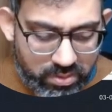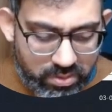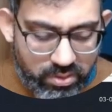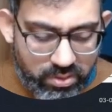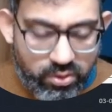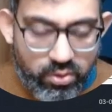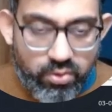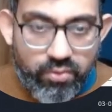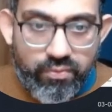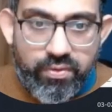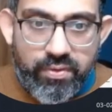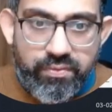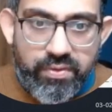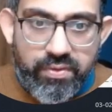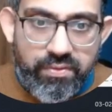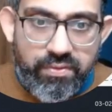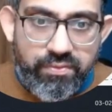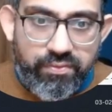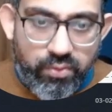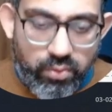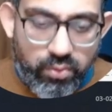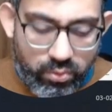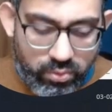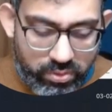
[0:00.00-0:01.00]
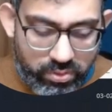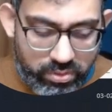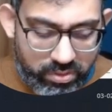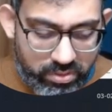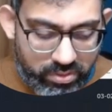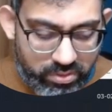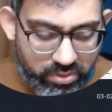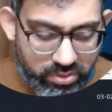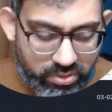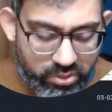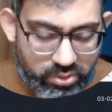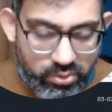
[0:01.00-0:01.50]
254,
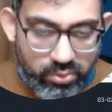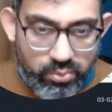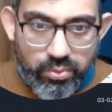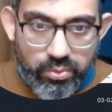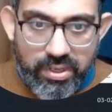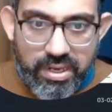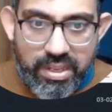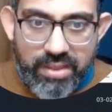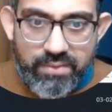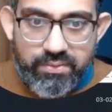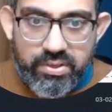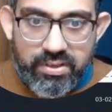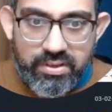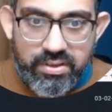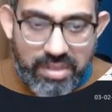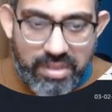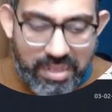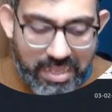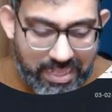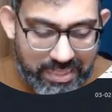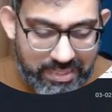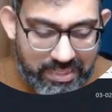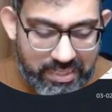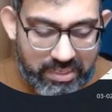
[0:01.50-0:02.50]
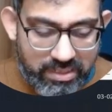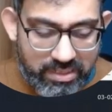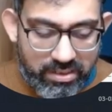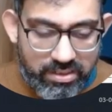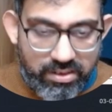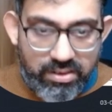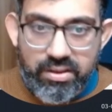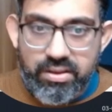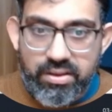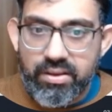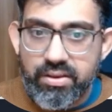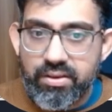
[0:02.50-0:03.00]
211 and then
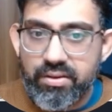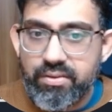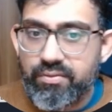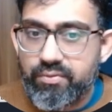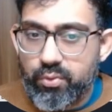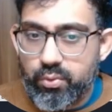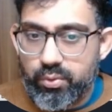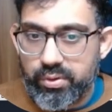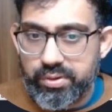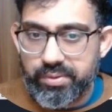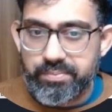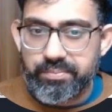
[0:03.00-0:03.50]
4.